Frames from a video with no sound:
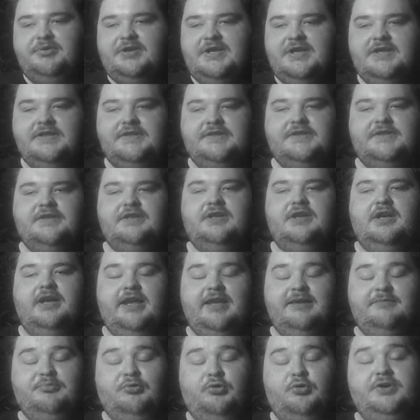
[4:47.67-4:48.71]
PC,
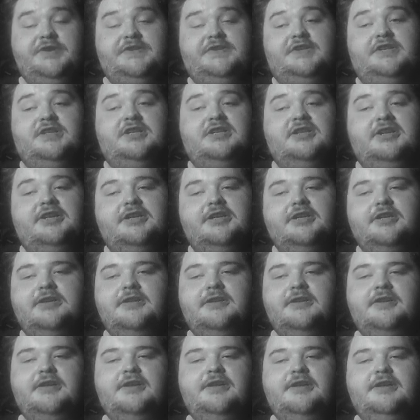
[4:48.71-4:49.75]
a point and click
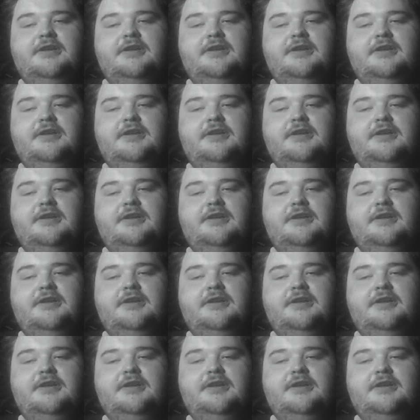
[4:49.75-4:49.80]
